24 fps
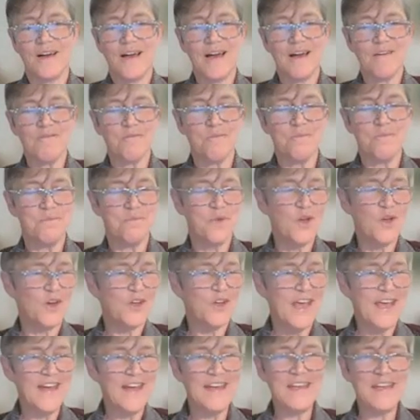have got
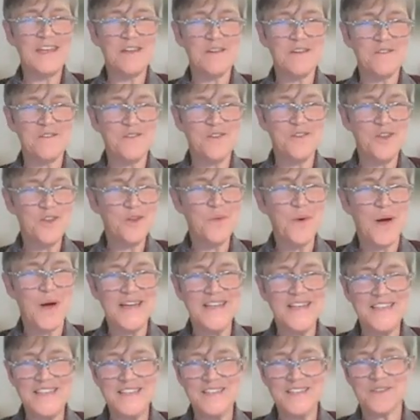any new
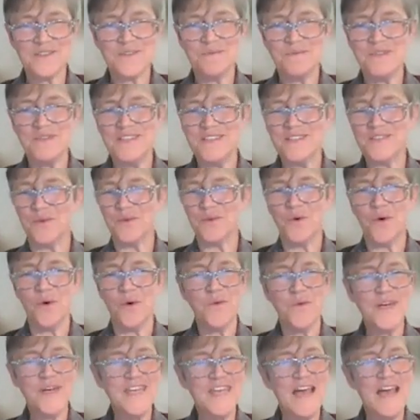ideas in this or
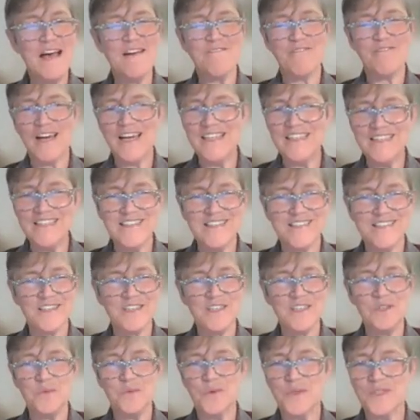already have ideas
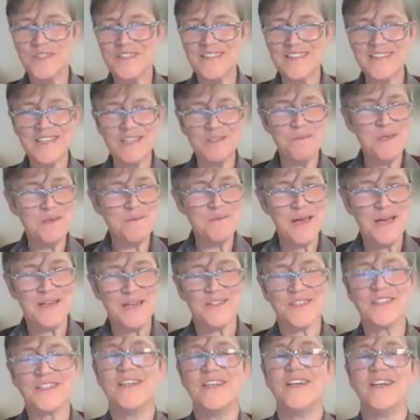that you want to tell me
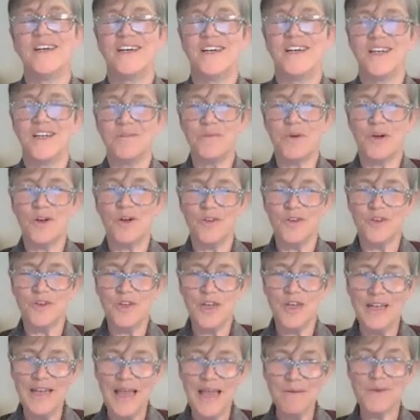about um, on
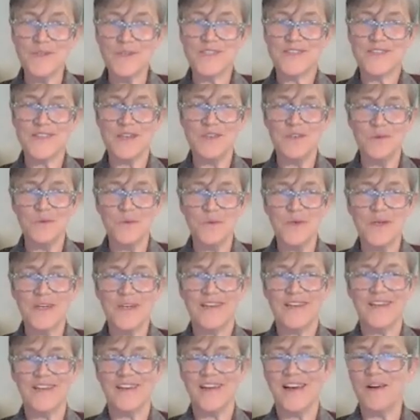languages that you work
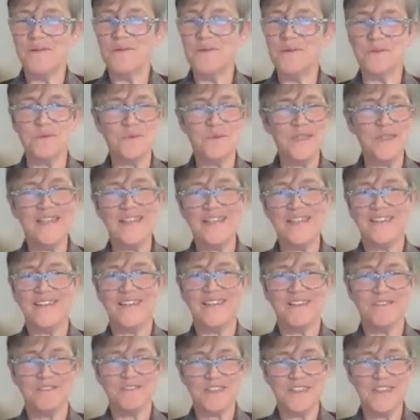in, I would really
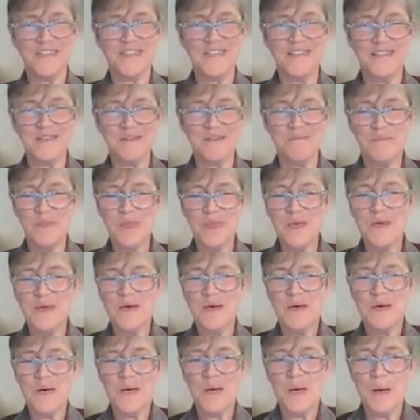love to hear them.
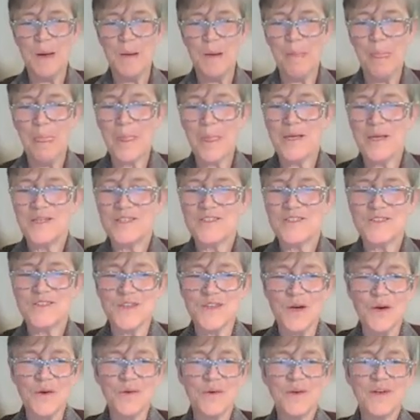Um,
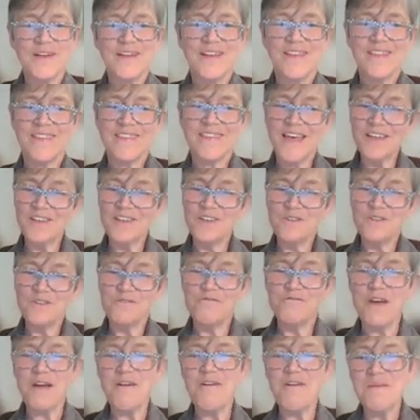so thank you
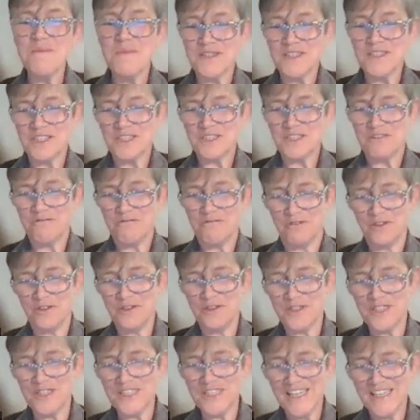very much for
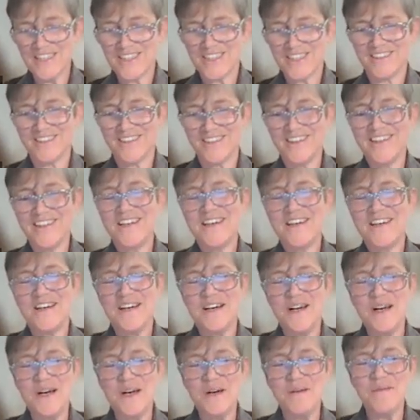your attention.
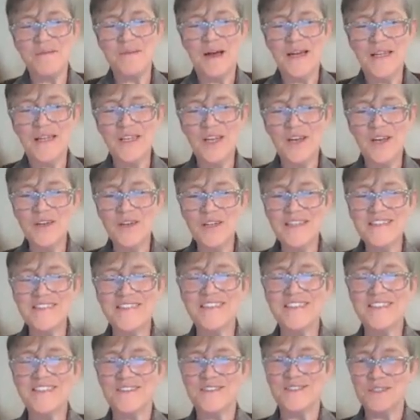Um, I know
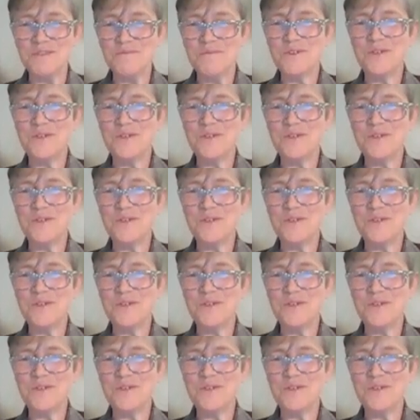listening to Zoom